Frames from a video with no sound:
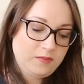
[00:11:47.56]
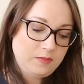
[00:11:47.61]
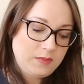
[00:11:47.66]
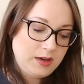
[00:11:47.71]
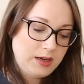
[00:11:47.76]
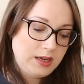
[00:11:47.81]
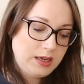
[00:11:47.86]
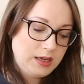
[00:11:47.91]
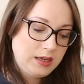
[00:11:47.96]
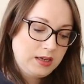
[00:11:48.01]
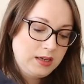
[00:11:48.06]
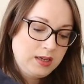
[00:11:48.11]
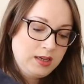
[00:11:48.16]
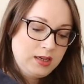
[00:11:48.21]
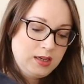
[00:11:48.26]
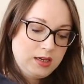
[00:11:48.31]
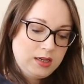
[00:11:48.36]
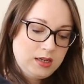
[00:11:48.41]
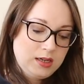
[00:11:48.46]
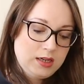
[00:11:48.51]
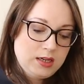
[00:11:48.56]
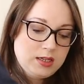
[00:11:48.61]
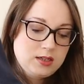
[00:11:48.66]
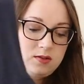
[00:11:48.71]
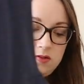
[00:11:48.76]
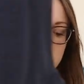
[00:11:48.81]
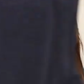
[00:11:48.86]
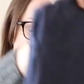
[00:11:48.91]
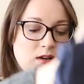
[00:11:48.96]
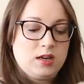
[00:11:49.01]
of my
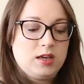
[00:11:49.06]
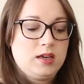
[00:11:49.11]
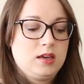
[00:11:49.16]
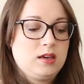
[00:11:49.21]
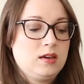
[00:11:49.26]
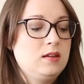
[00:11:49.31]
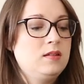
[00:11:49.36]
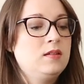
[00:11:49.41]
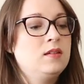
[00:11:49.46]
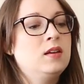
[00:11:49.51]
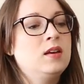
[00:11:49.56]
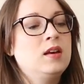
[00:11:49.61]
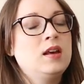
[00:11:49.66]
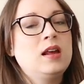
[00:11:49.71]
little like